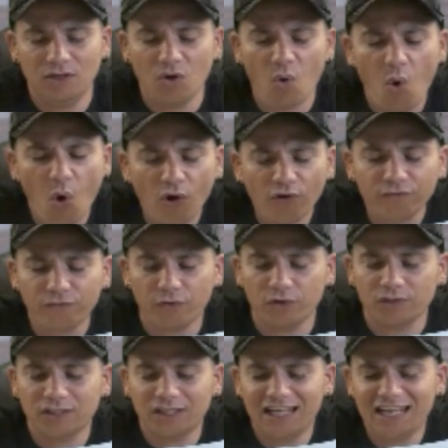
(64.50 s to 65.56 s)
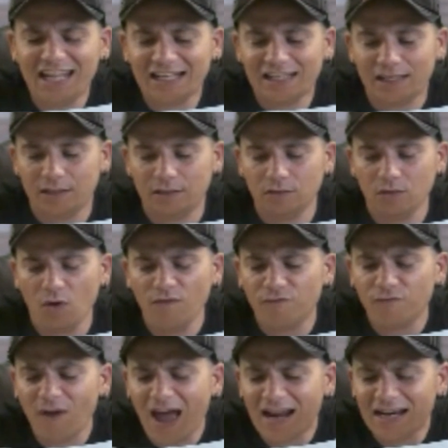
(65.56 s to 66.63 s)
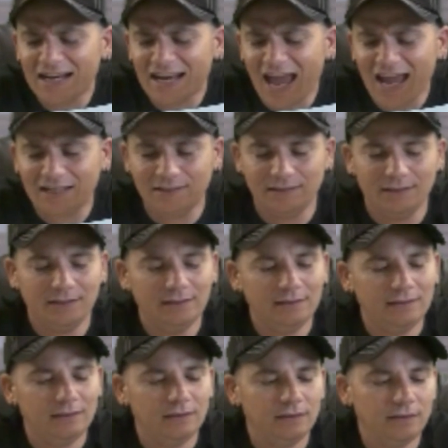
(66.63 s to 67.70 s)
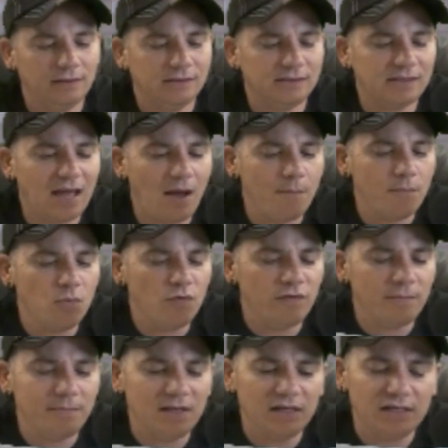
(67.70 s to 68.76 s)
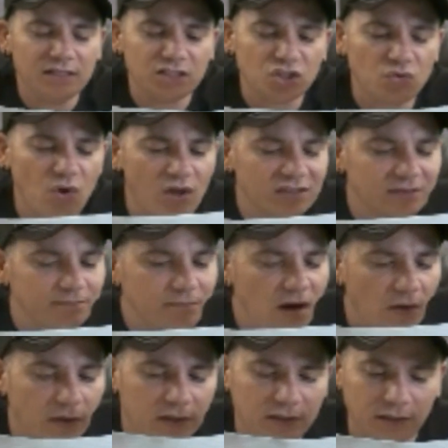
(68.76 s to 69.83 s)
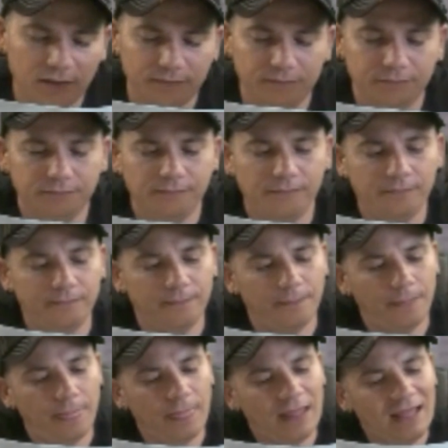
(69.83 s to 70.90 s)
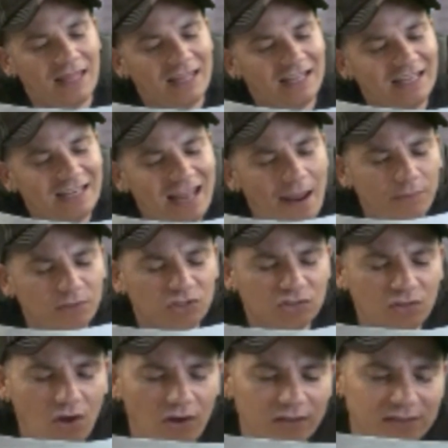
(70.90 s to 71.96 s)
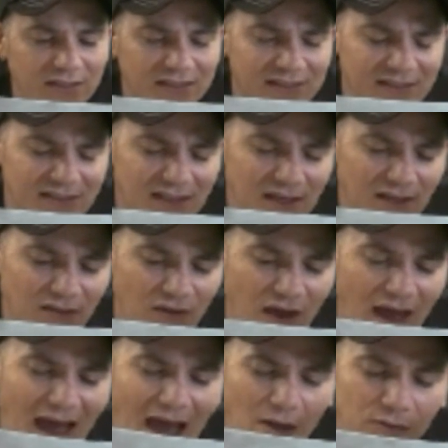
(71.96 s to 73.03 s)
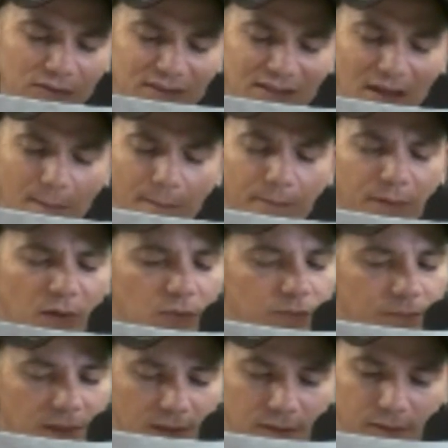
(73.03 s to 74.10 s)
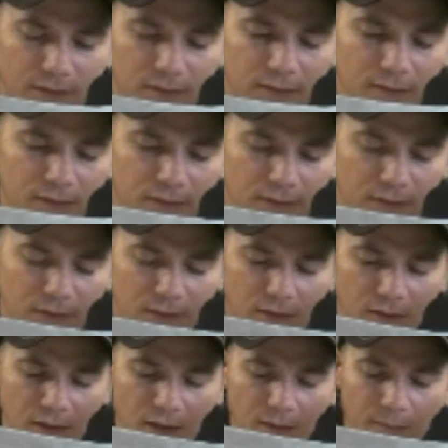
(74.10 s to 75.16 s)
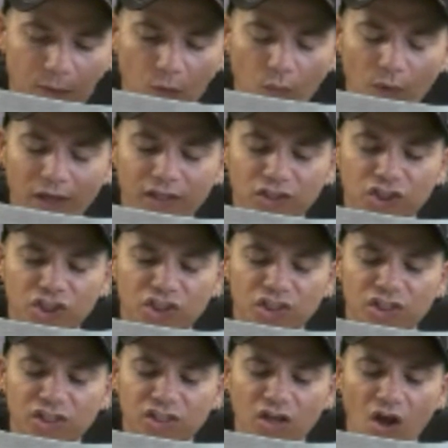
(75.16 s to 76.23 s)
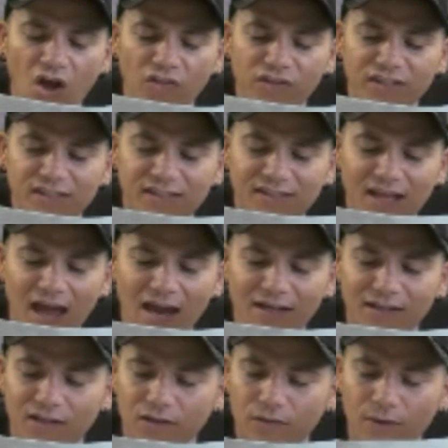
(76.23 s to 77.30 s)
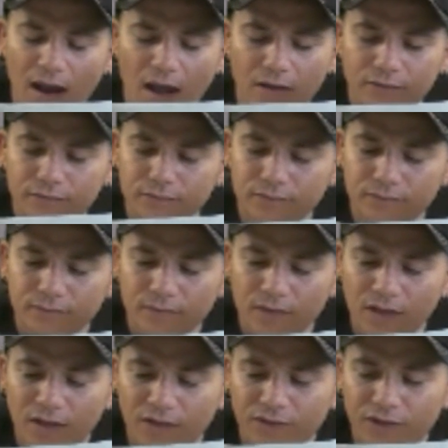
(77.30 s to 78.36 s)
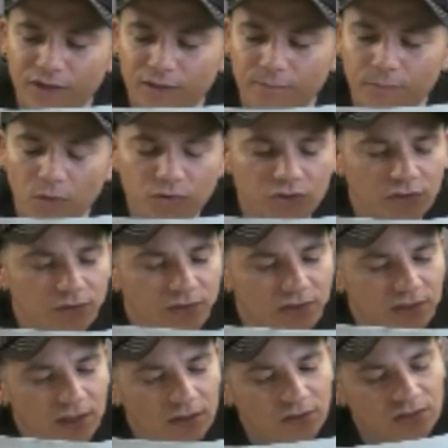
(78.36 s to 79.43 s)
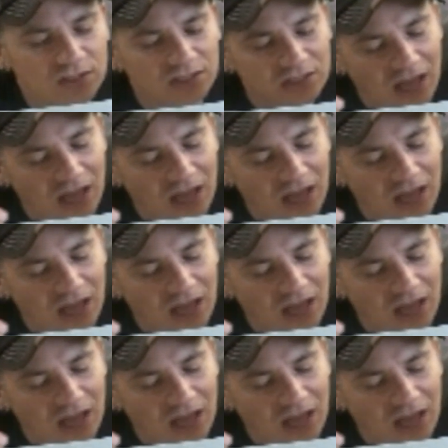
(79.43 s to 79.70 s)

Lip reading: in Hartford, Connecticut on Friday night is now moving millions across America. Lambert started to sing "The House That Built Me." But when she saw this sign in the crowd, the emotional singer